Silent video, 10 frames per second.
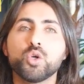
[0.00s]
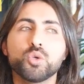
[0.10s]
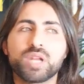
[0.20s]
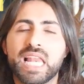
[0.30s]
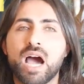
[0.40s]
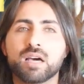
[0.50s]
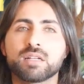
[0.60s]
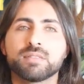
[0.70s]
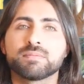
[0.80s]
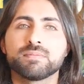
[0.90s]
Who you really are.
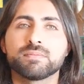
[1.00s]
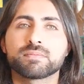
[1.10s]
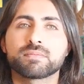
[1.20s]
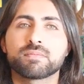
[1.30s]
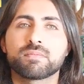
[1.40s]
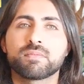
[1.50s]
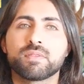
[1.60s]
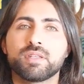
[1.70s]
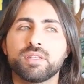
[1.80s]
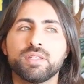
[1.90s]

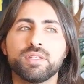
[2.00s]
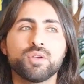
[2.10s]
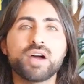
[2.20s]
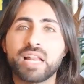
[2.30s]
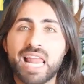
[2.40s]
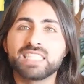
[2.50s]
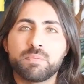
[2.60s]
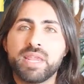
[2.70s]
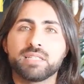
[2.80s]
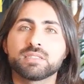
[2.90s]
You are a
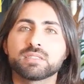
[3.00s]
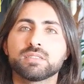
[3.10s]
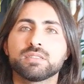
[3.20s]
light beings.